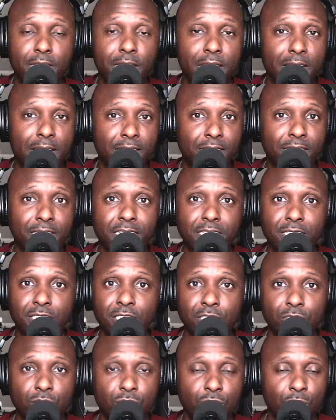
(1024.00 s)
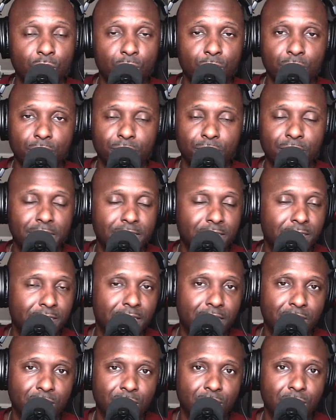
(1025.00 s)
I lean conservative. That's
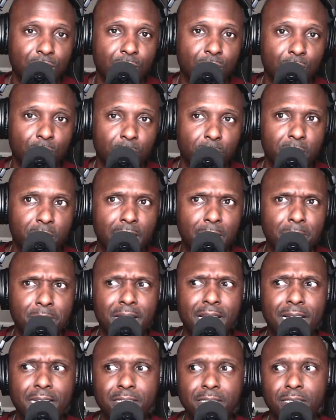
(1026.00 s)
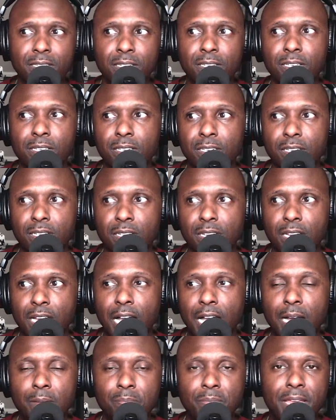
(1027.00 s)
not a secret. But I'm not
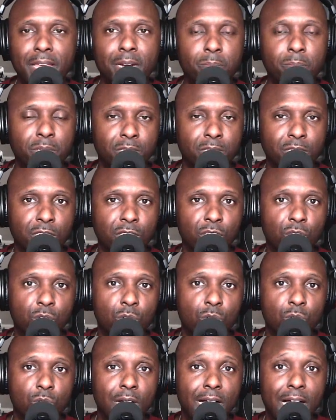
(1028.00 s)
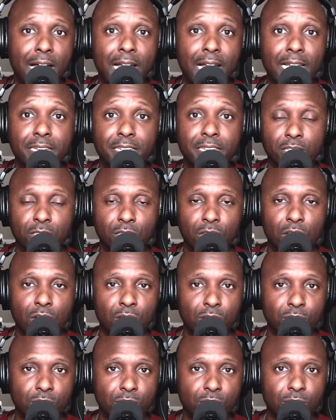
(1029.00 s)
a political
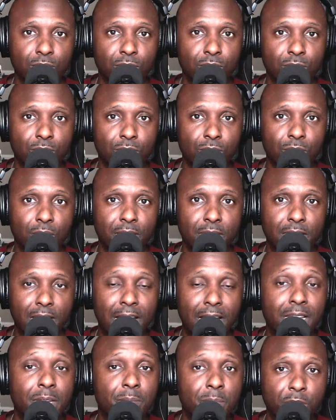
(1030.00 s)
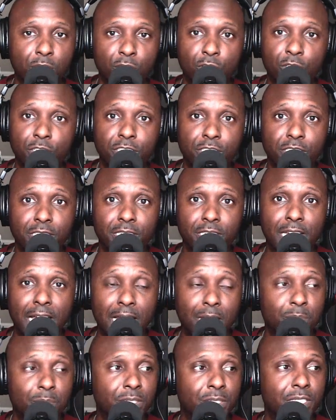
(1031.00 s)
ideologue, right? I am a Christian.
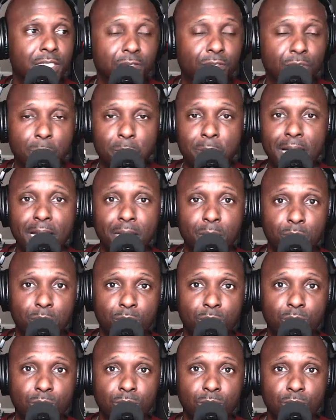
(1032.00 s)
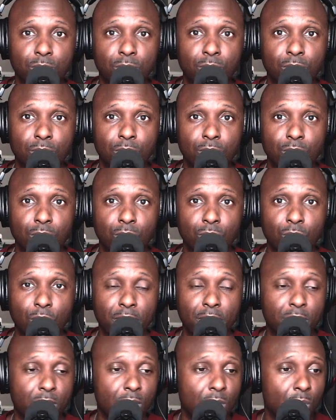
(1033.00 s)
I believe the Bible,
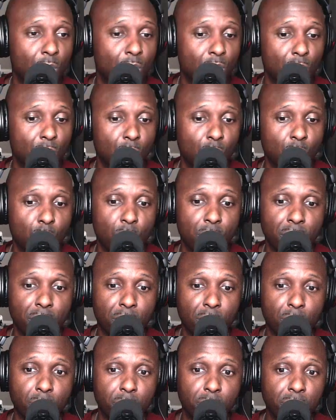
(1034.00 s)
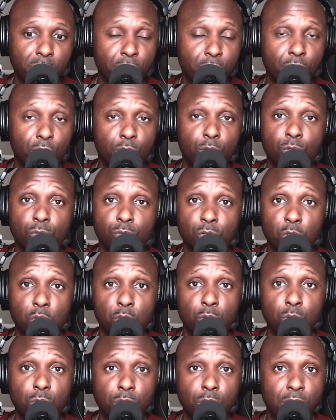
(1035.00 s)
right? Where political
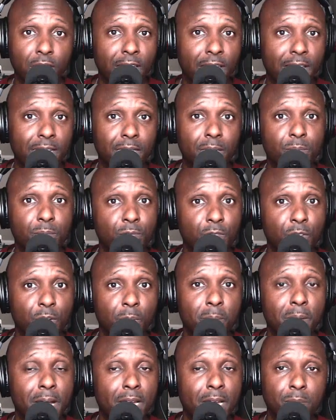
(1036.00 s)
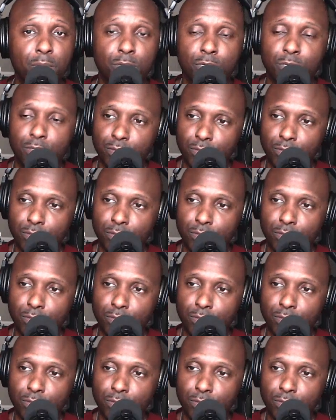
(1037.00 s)
views line up with the Bible,